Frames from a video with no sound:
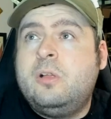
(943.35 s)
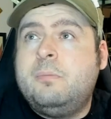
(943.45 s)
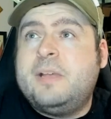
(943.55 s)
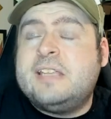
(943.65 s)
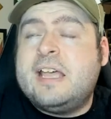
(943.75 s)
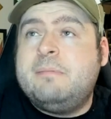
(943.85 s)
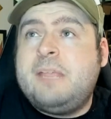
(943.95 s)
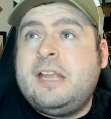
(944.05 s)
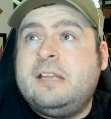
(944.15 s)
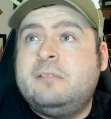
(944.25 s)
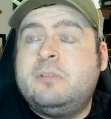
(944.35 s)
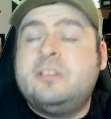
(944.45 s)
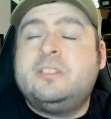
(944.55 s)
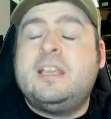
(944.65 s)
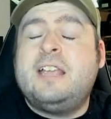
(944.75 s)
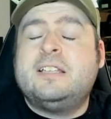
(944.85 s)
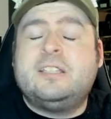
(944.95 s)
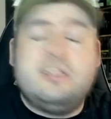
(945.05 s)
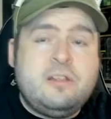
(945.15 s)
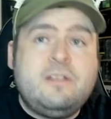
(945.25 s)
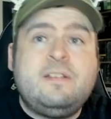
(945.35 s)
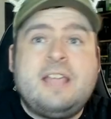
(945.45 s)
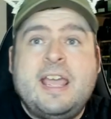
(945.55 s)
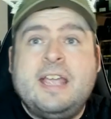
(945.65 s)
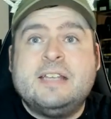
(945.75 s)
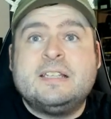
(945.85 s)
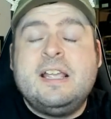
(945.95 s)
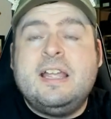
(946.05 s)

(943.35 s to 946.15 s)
By that I mean, because it's the New Year's,